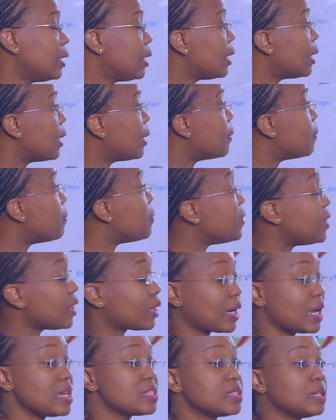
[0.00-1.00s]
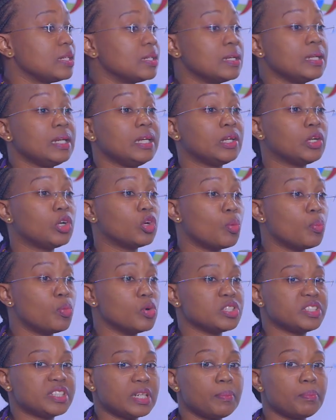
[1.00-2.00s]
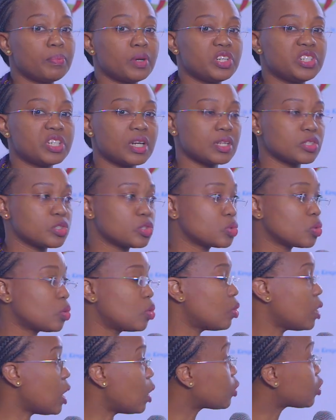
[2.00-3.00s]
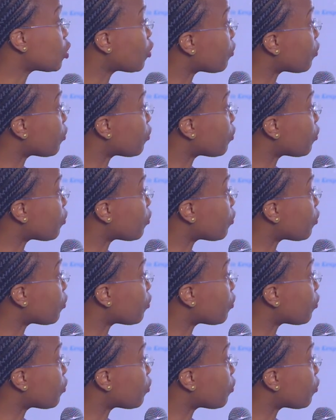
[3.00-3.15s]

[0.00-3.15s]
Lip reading: the rise in global temperatures. So out